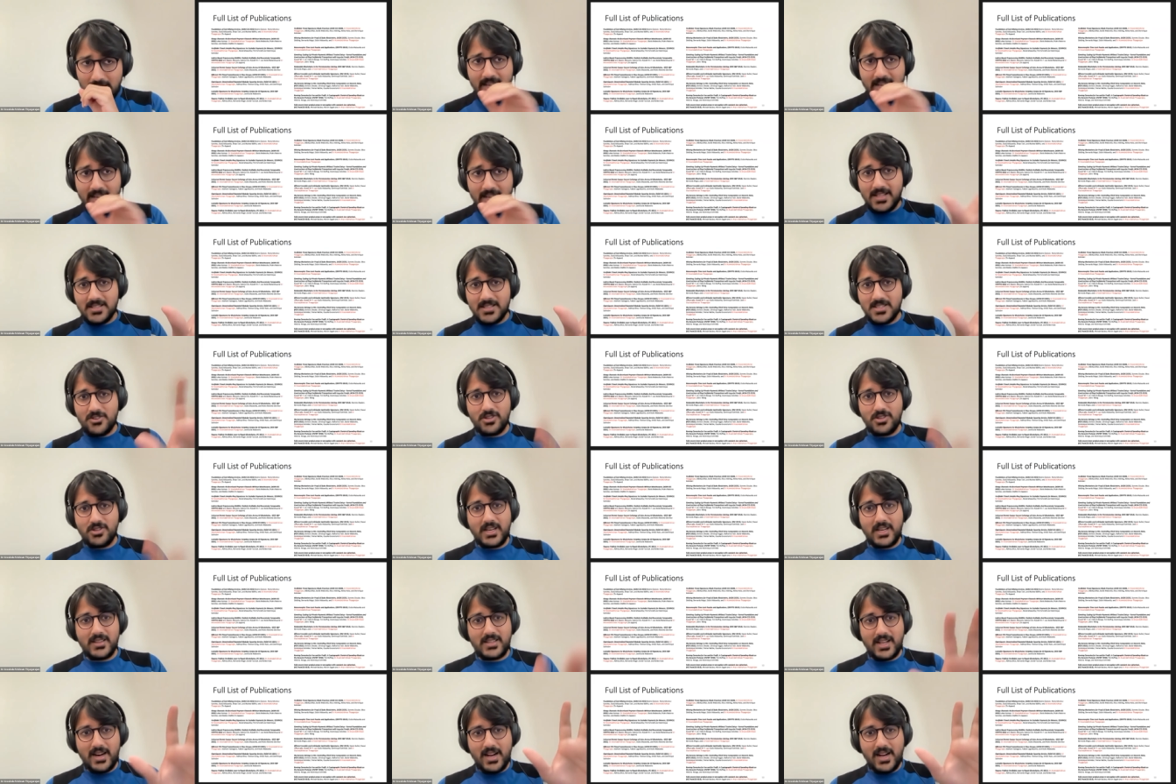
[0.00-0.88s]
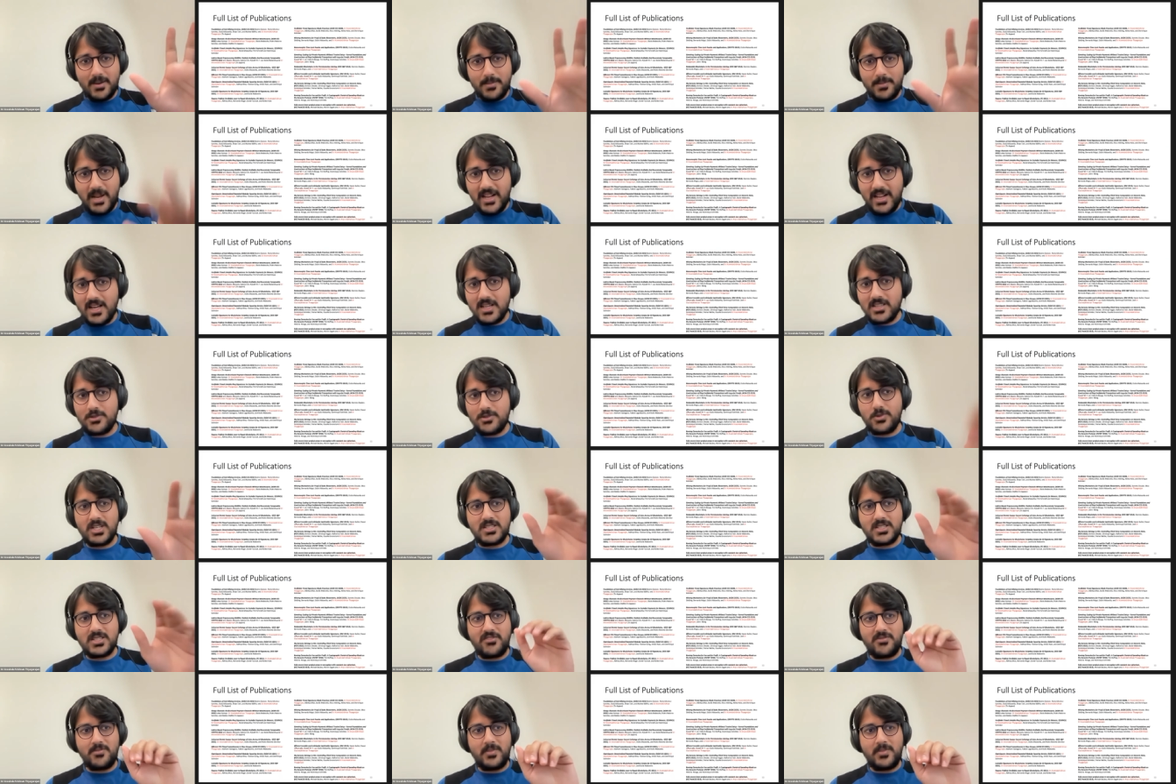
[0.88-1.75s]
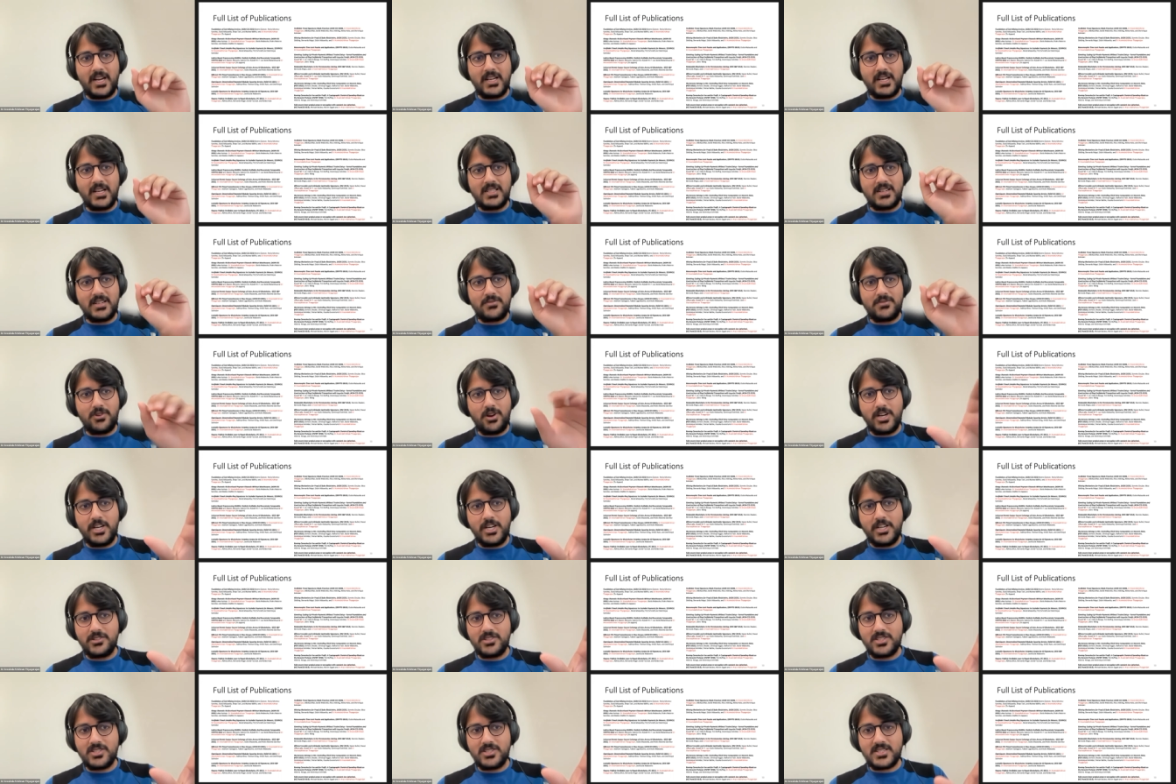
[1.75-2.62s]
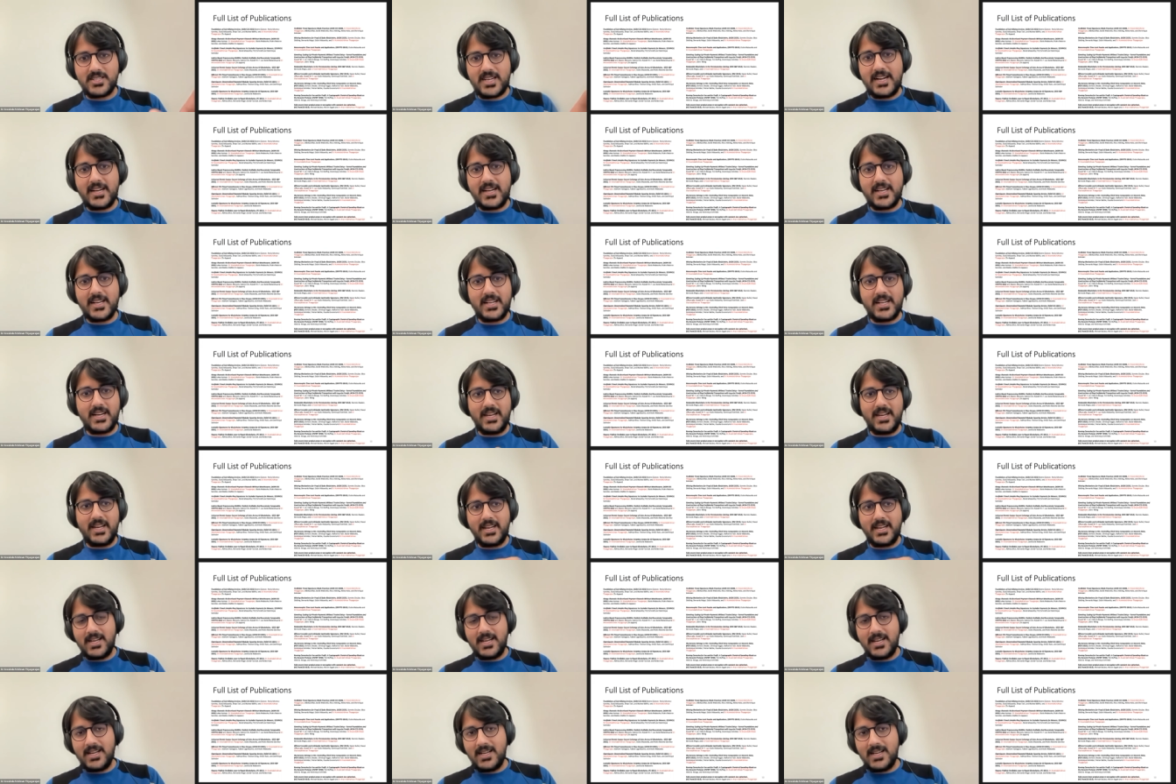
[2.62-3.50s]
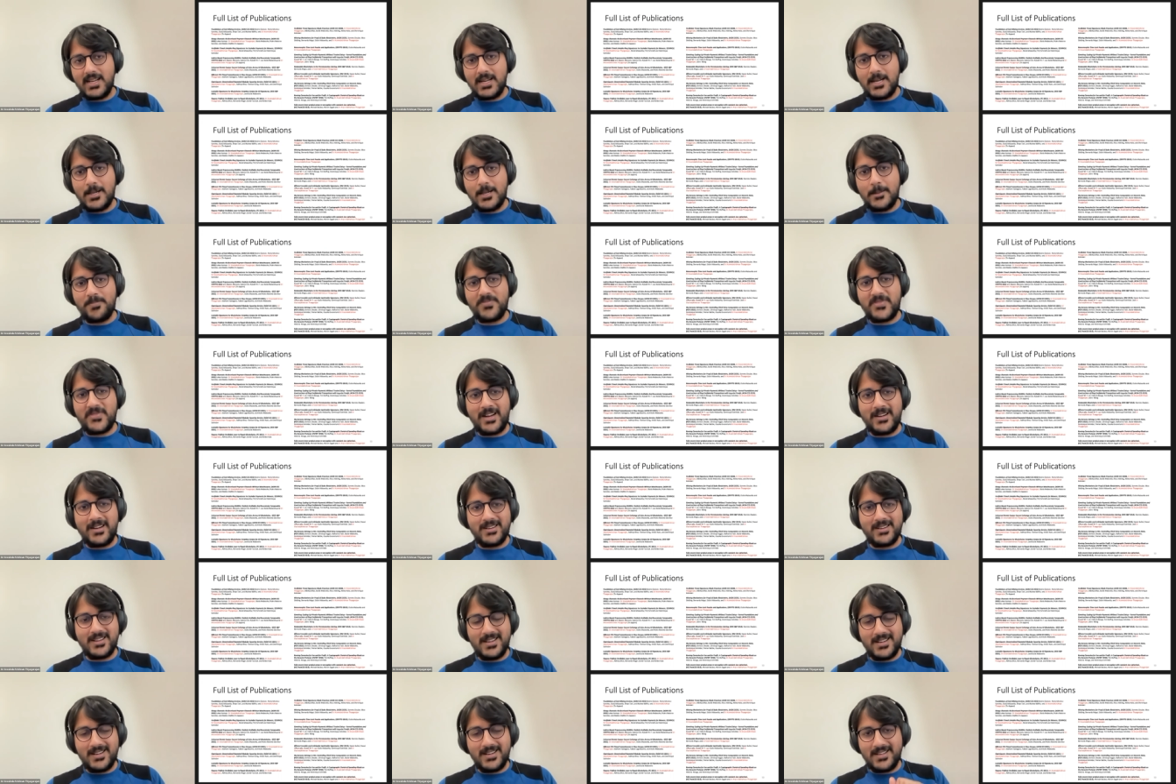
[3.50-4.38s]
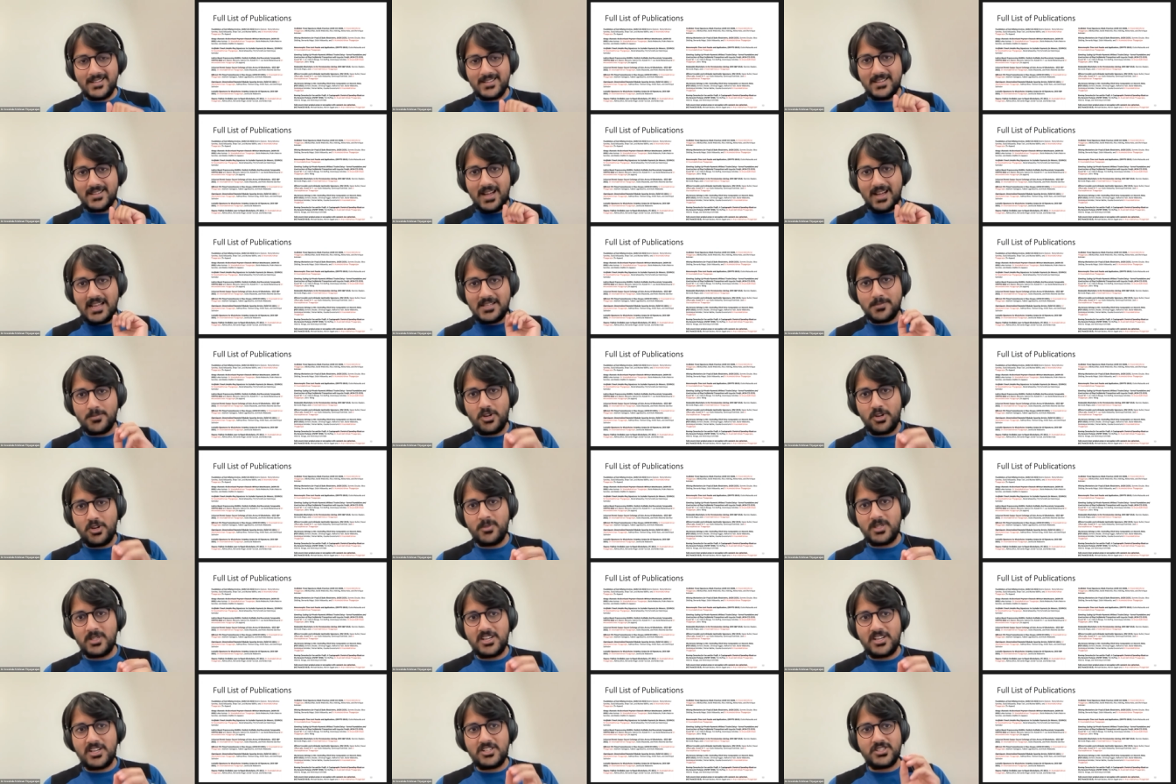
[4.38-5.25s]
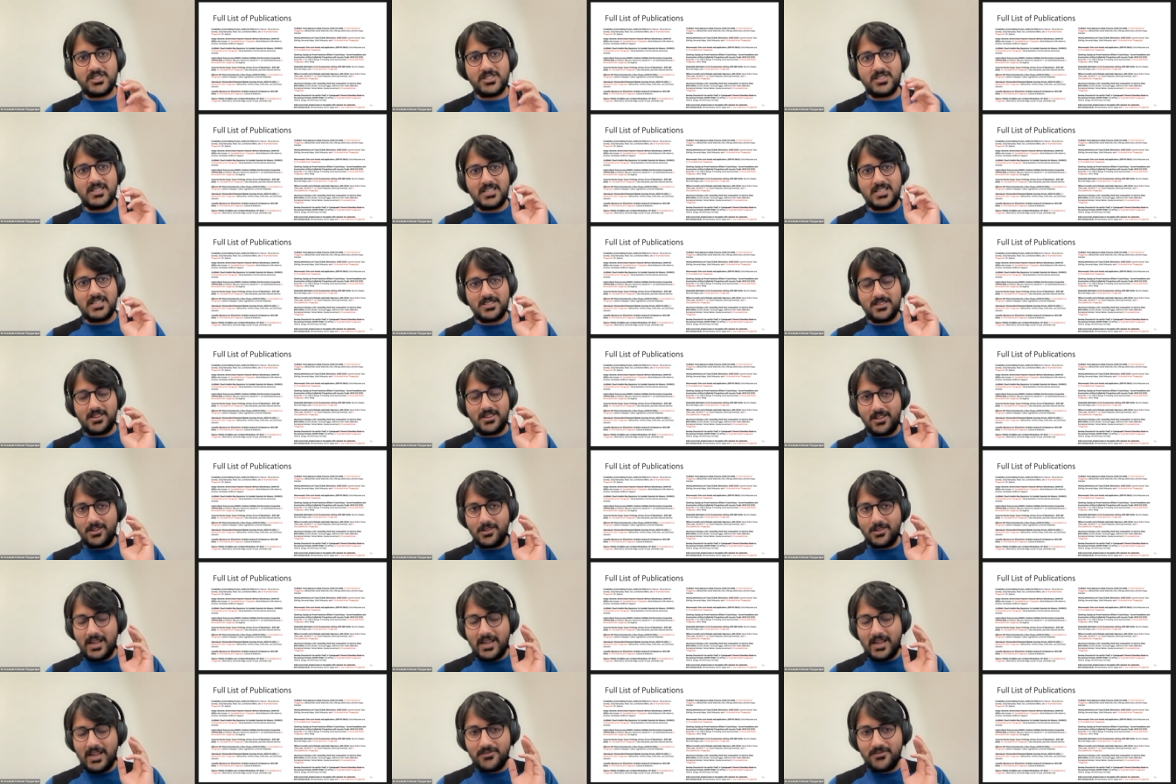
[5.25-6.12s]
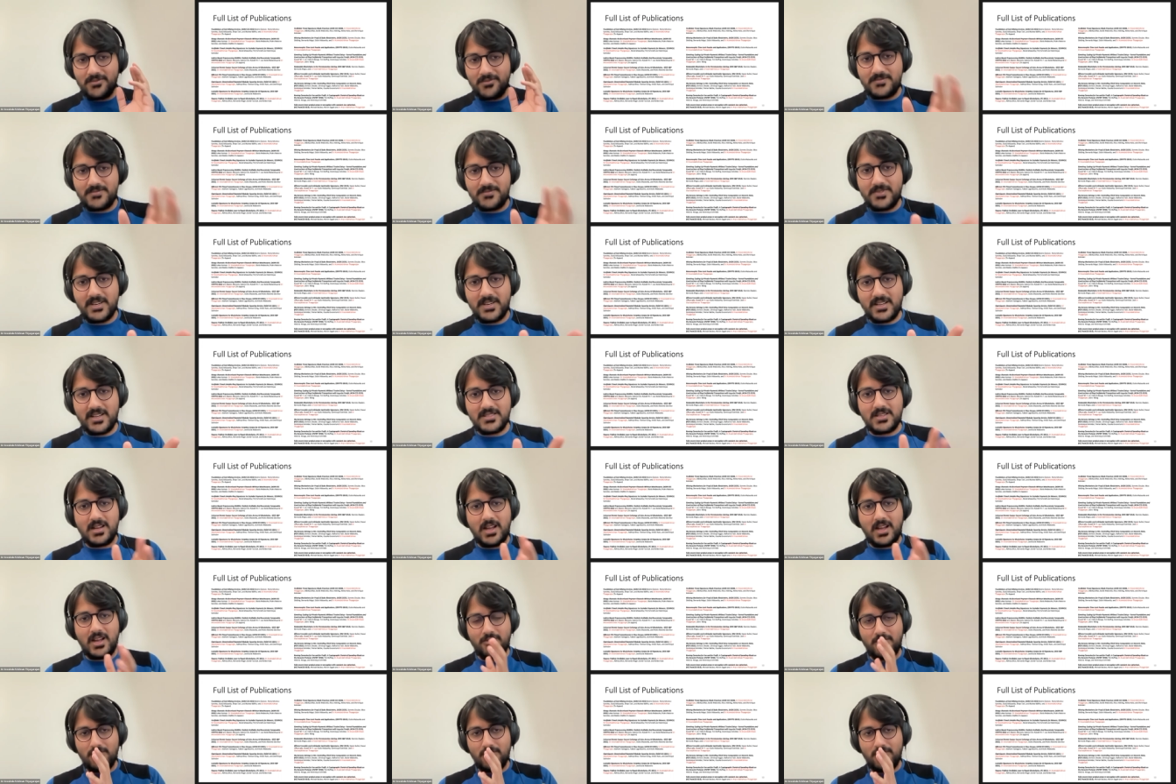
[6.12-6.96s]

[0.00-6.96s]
yeah so there, there are many other works of mine that fall into this category uh, and uh, as mohammad mentioned there's a, uh, a recent i